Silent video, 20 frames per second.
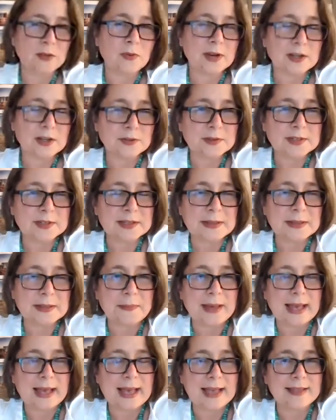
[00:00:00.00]
else was in the
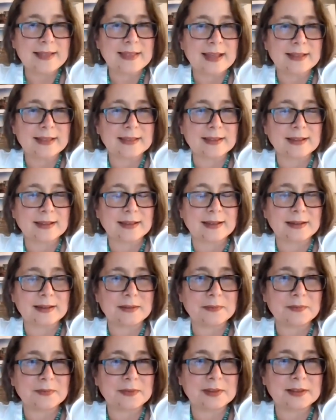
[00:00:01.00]
pan that
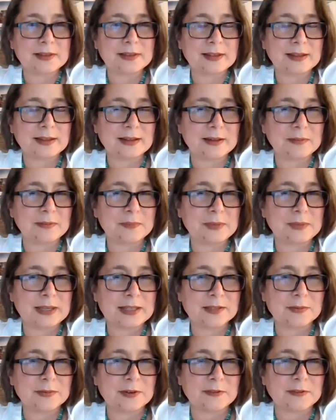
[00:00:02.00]
the
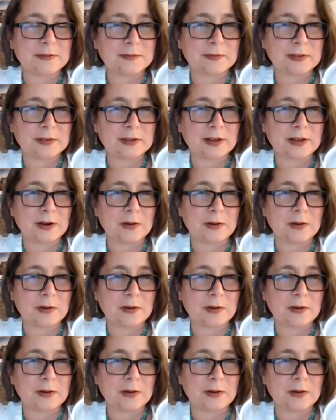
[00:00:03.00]
beets were, en